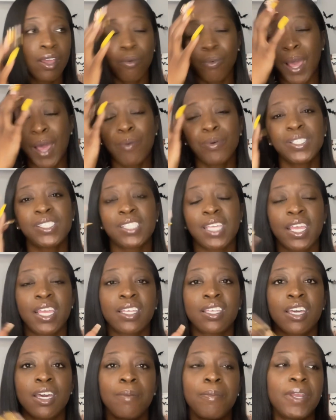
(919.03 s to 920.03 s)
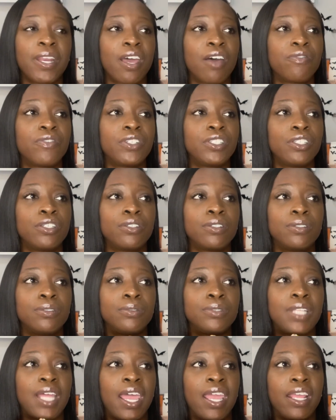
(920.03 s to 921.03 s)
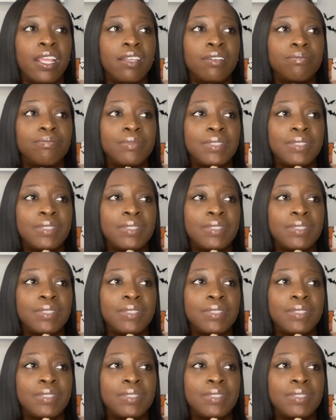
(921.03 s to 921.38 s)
Well, I would say coming off a little, like,